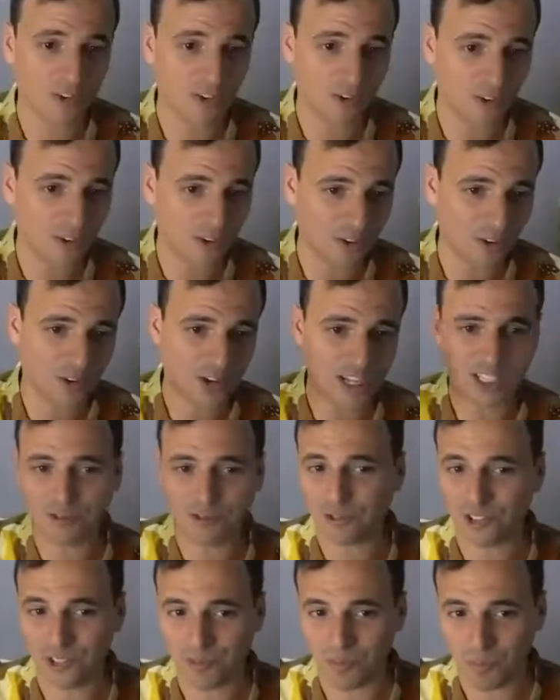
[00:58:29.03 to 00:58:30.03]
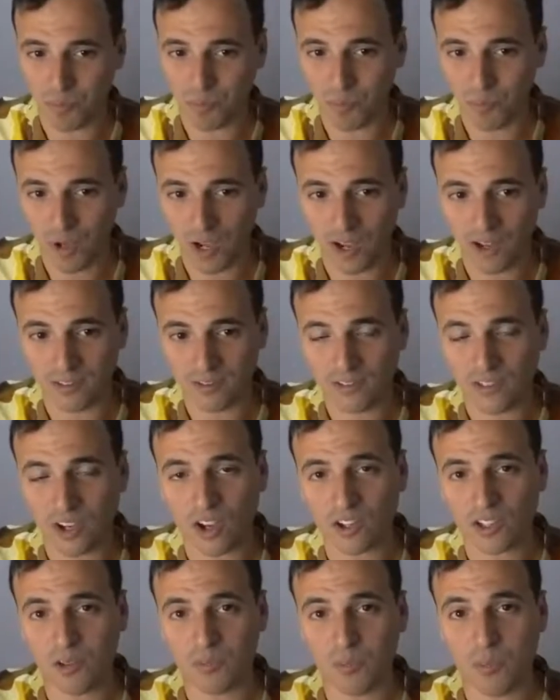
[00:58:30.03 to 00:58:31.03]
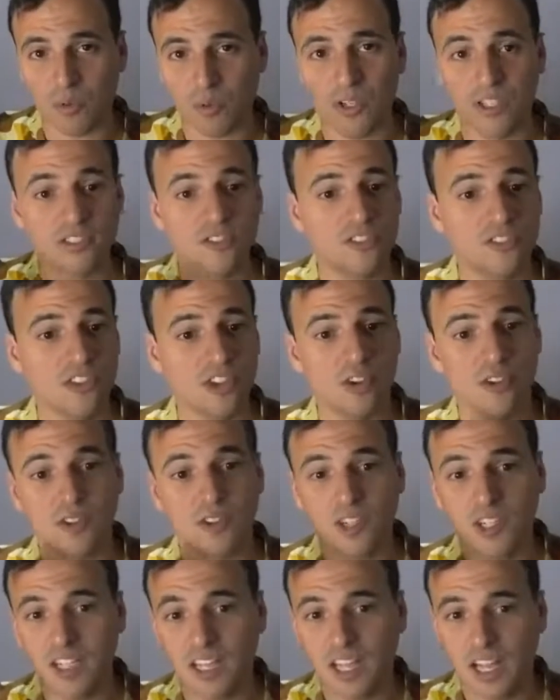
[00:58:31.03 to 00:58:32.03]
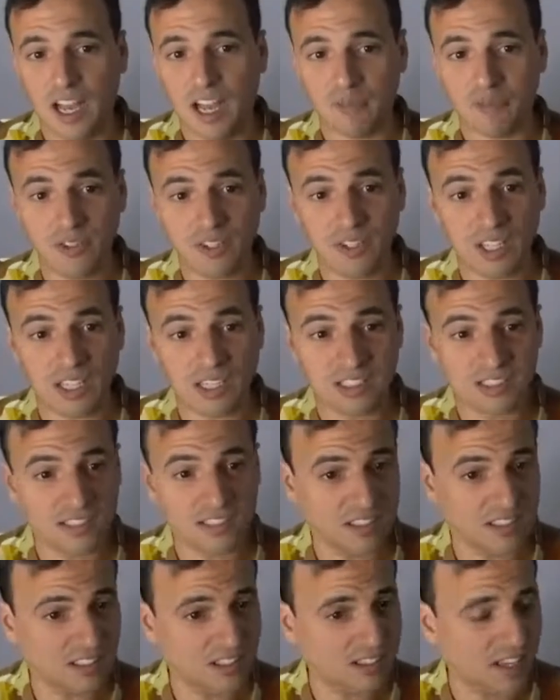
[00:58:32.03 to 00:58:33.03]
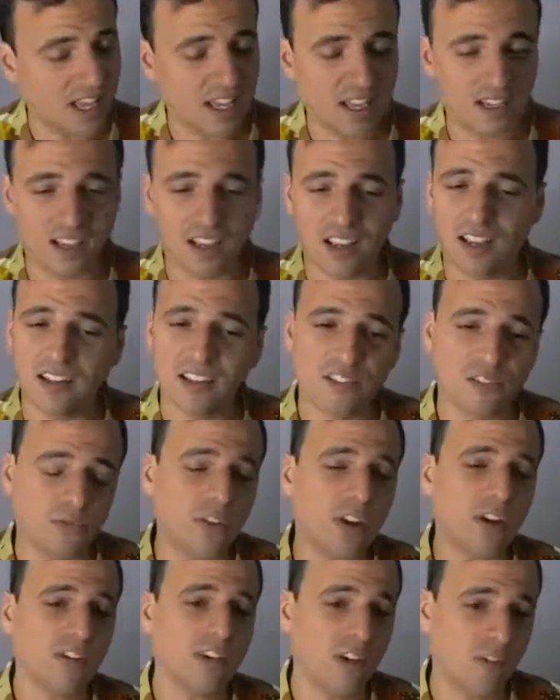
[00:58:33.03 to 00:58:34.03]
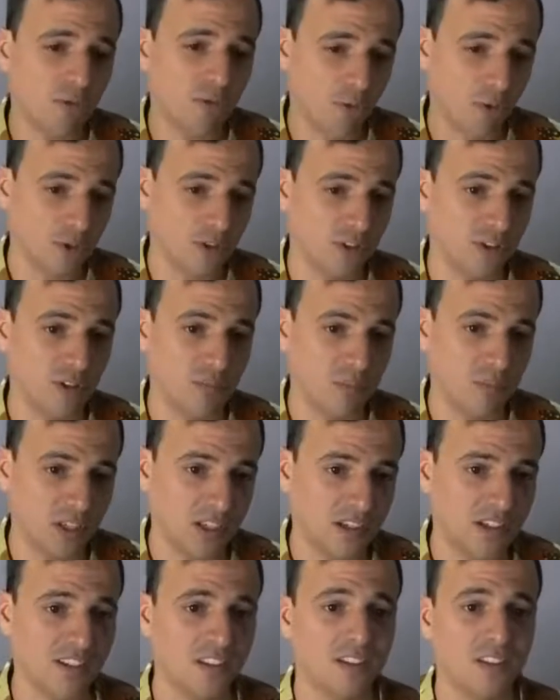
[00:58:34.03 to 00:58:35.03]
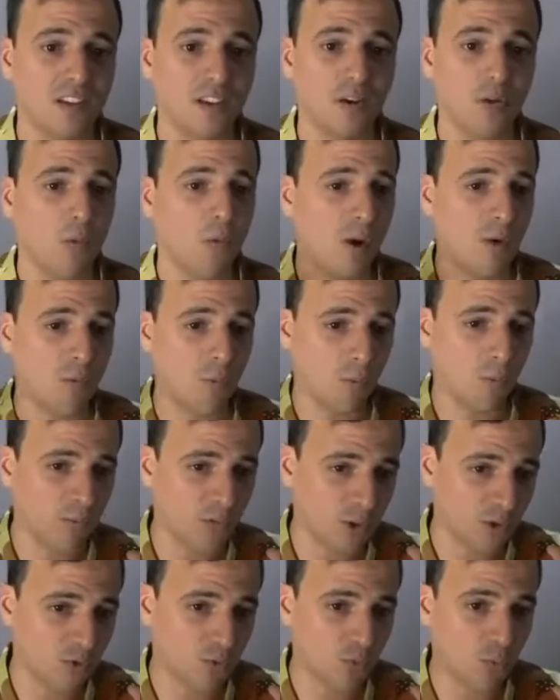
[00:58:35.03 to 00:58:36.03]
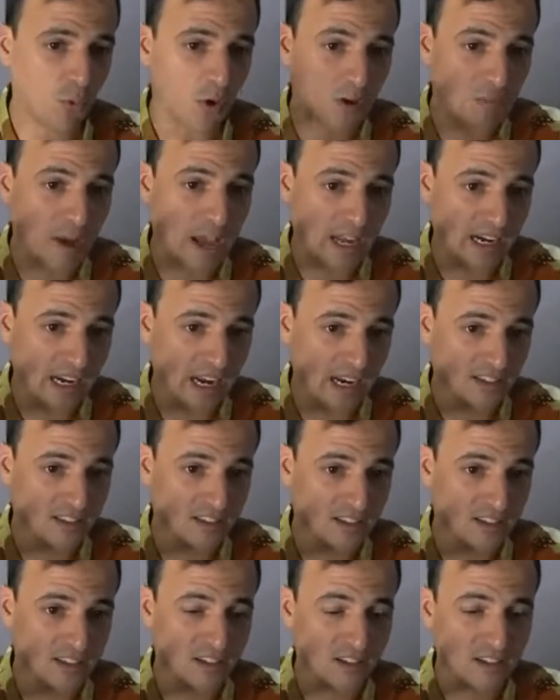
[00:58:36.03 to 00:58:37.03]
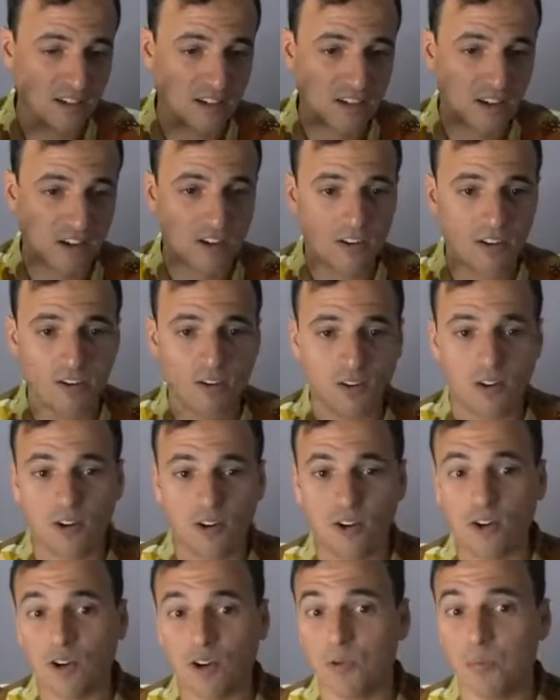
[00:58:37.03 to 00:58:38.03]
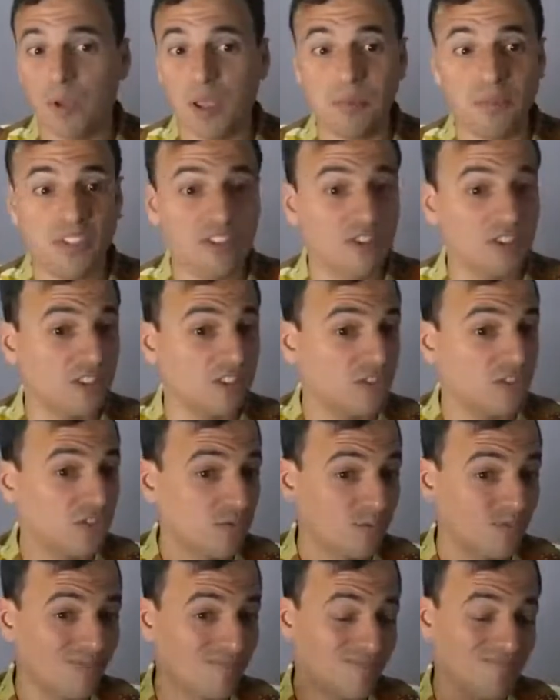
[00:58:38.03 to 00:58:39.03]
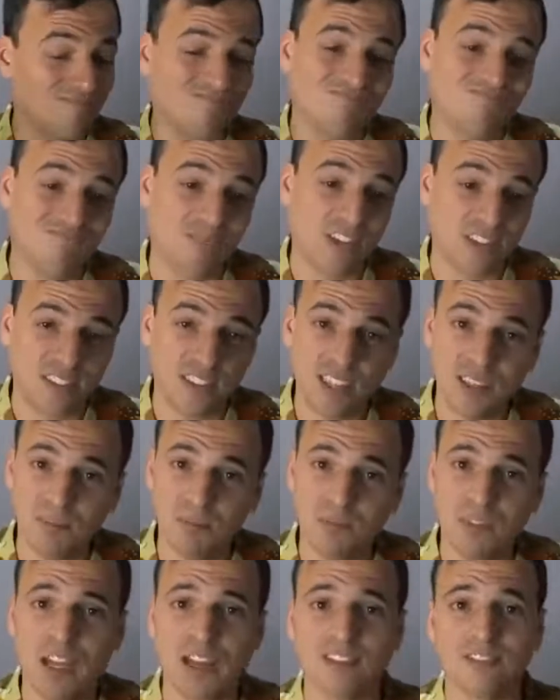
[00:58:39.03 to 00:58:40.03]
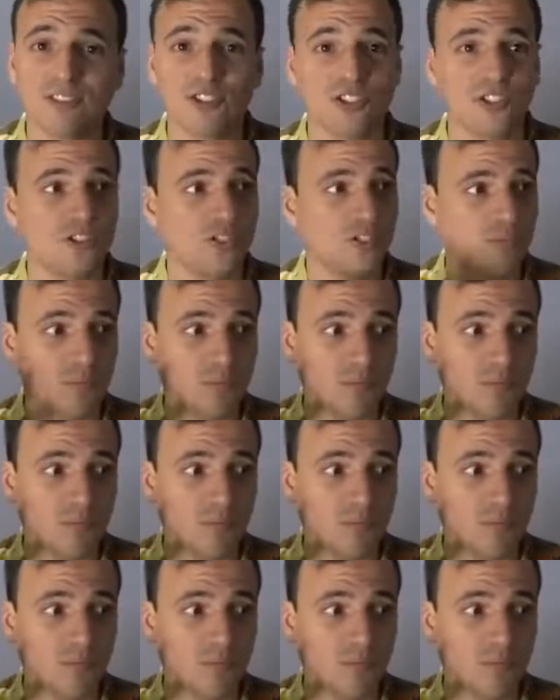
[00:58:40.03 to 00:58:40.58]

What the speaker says: Or interesting talking point. So I feel like, and it's very unfortunate because when there's one bad actor or maybe just a team that just